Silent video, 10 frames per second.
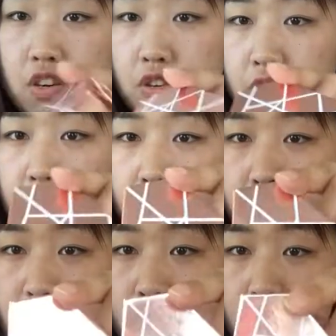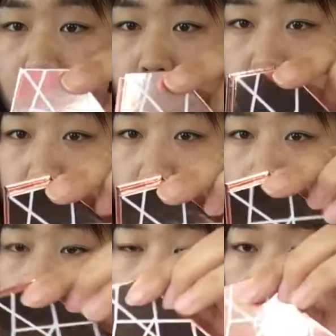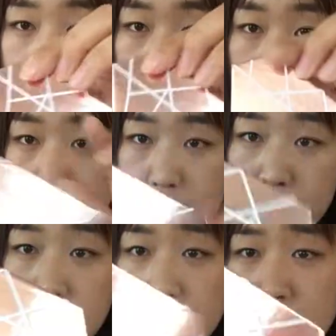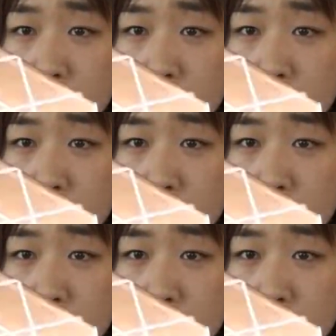or in the front. Or no logo is